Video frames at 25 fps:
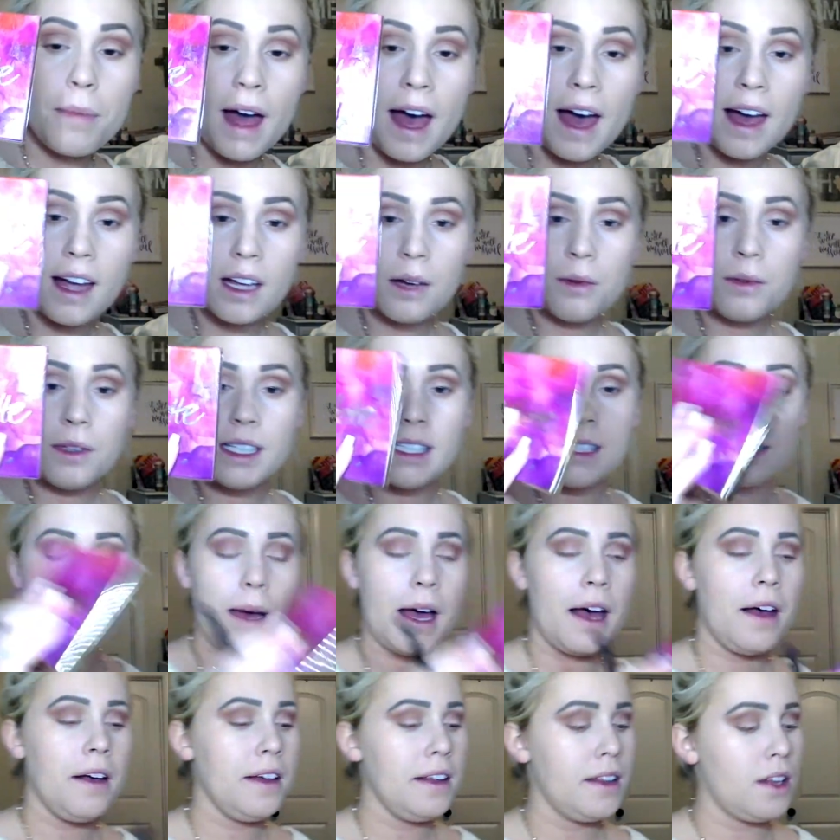back in with this
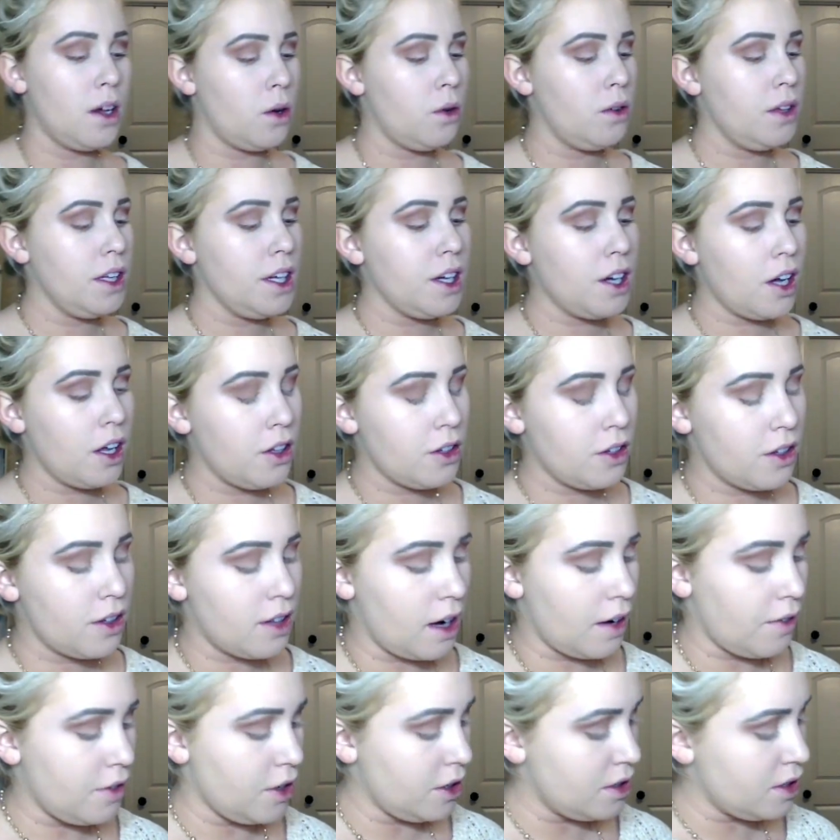palette. The only color
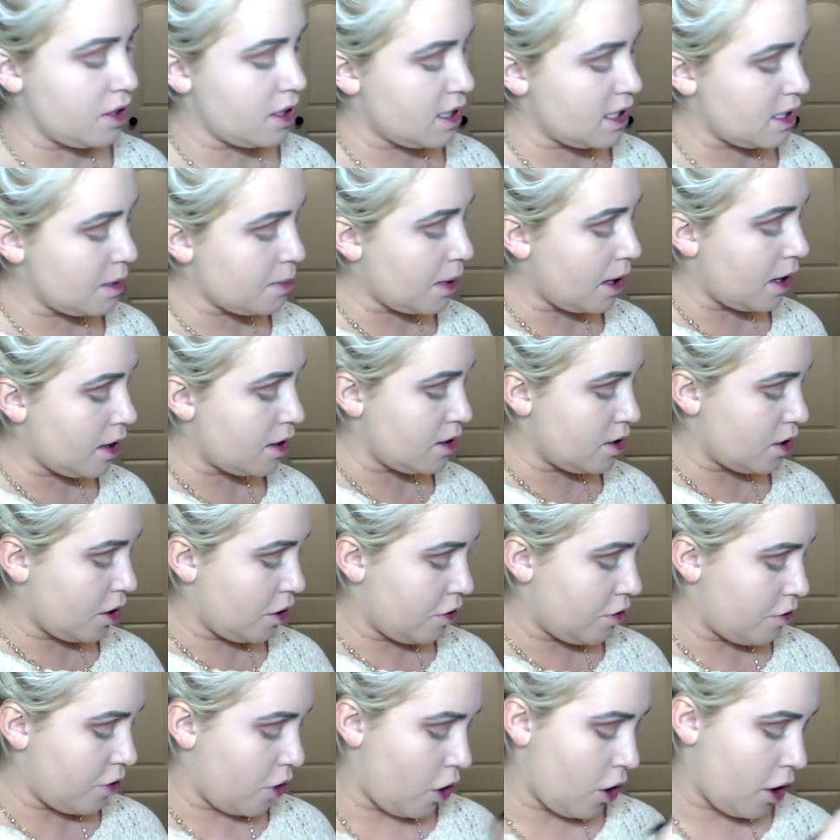that I've used in this palette so
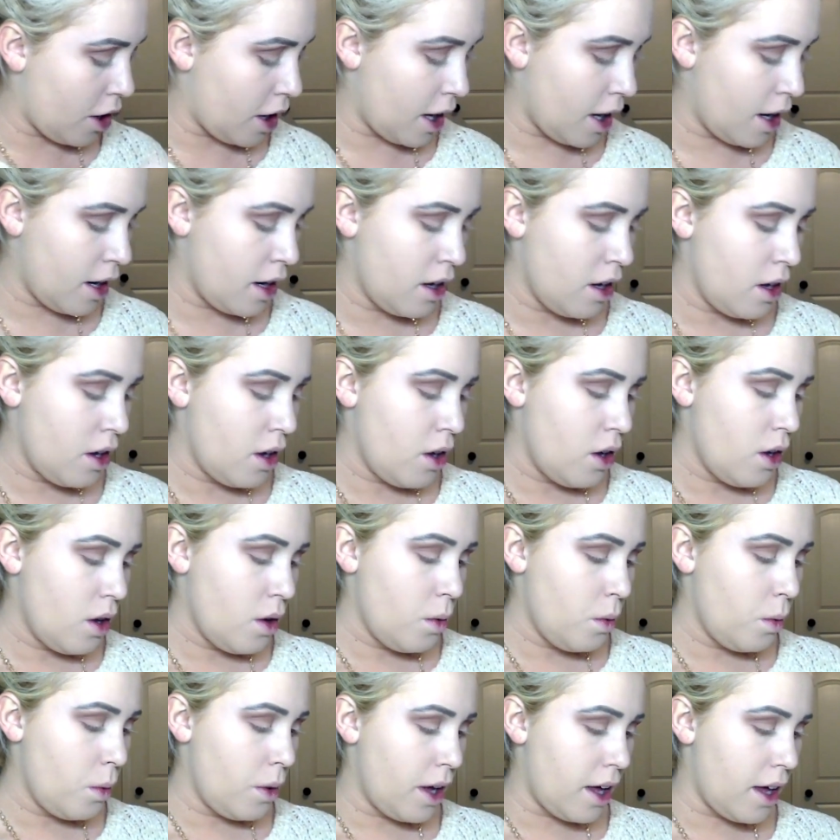far
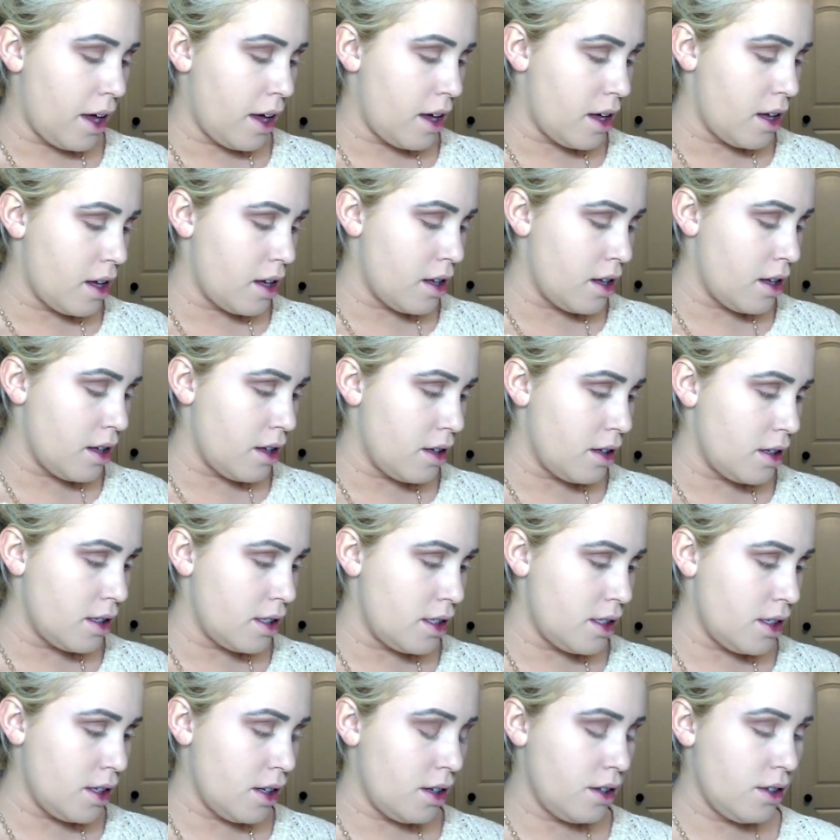
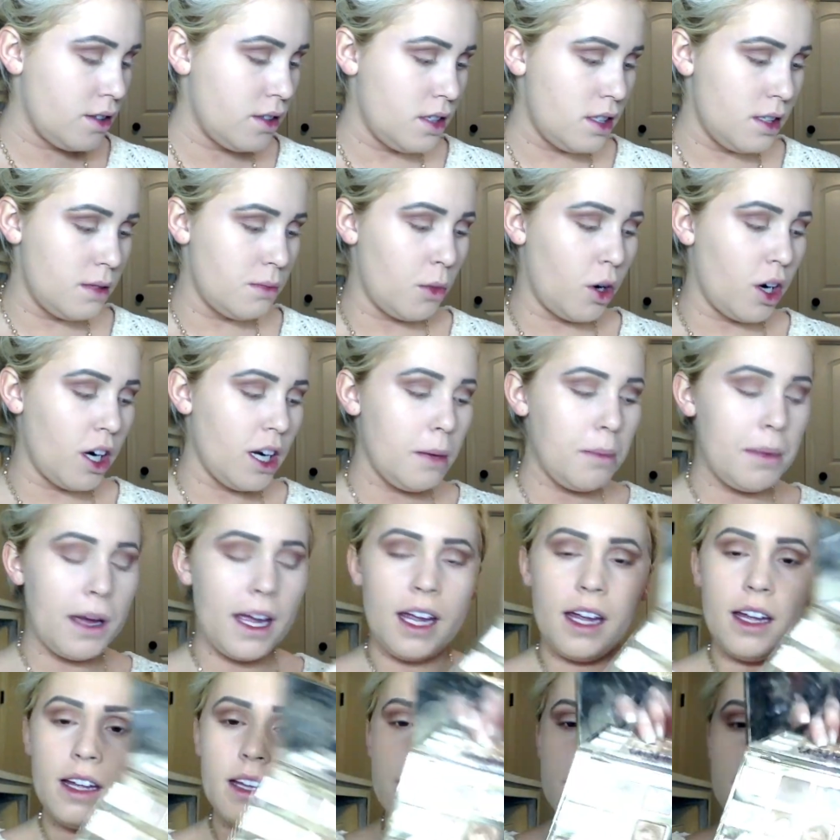was Smarty
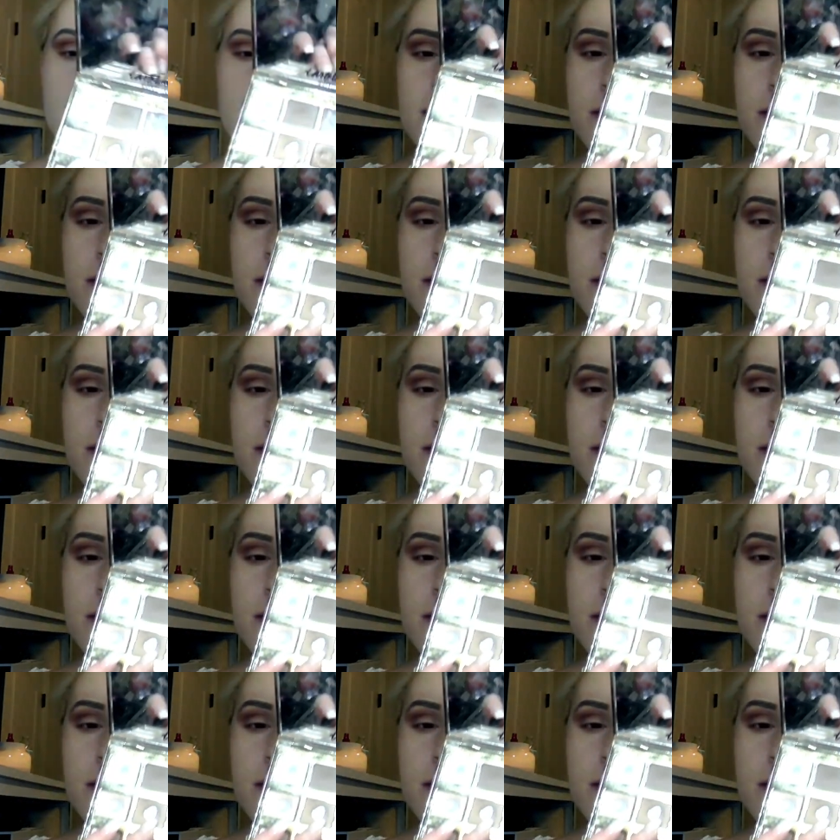Pants,